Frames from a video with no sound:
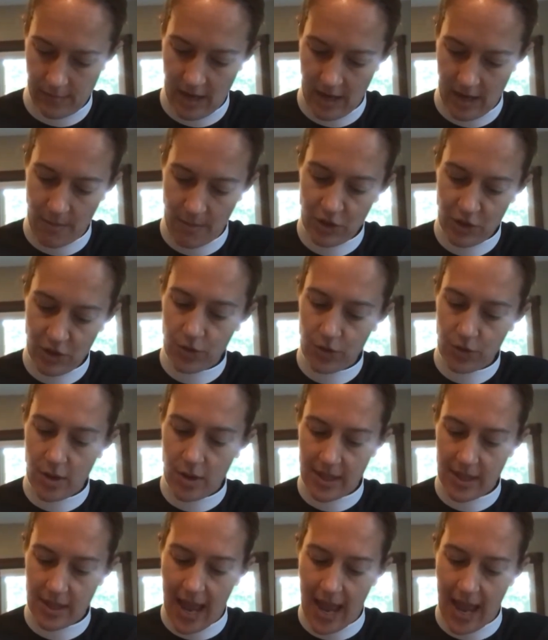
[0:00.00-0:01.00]
And I'm just
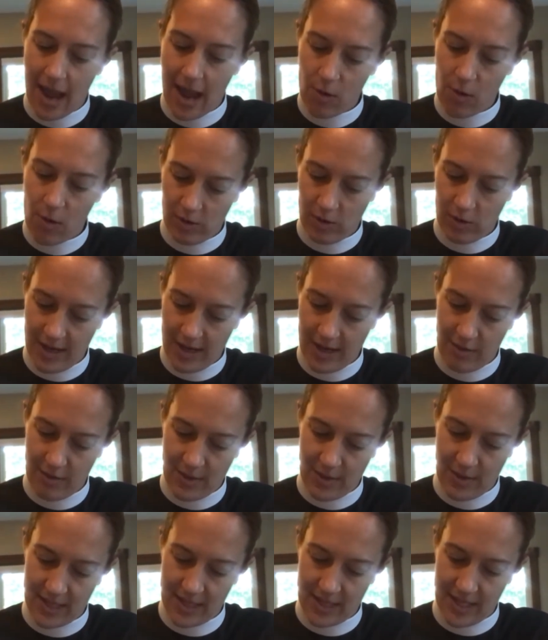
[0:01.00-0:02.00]
drawing the outline of
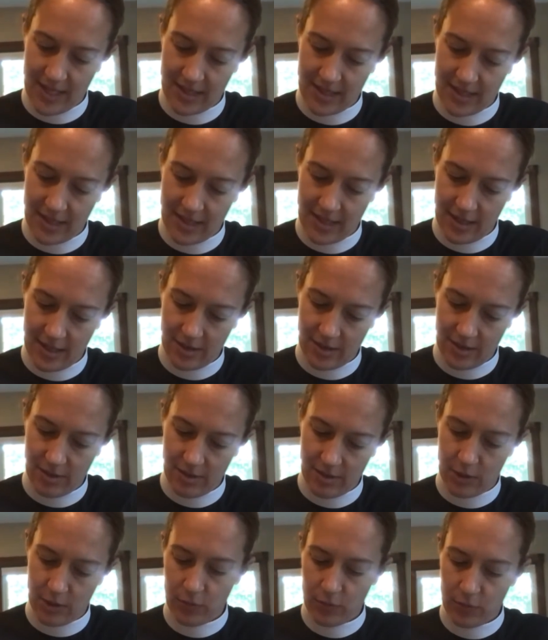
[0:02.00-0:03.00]
my daisy here,
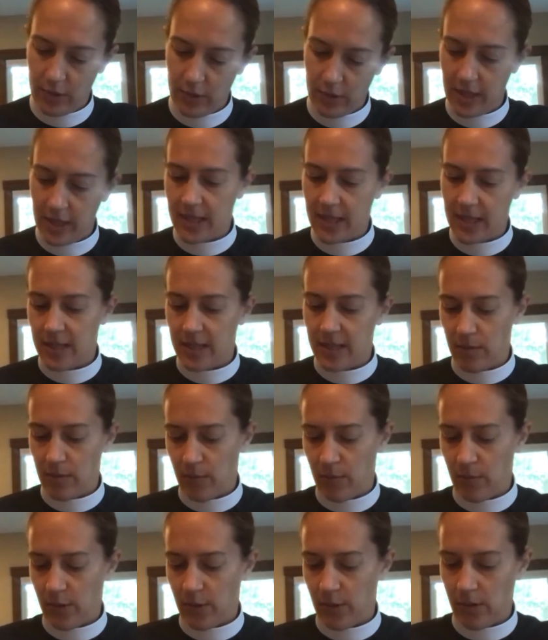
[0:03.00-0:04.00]
so it's pretty
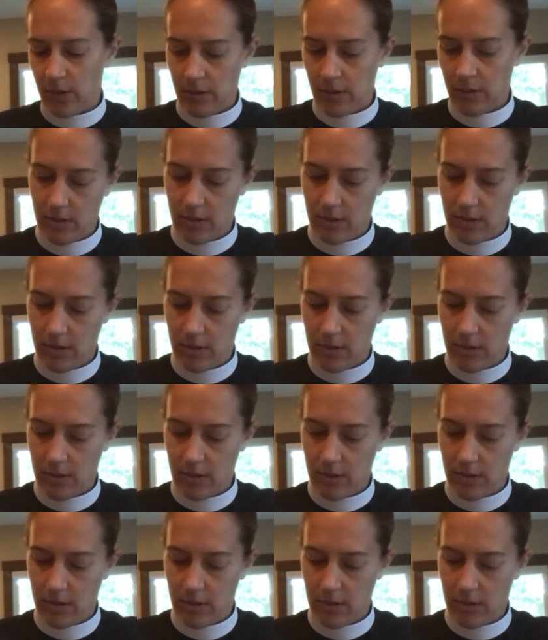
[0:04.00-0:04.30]
simple.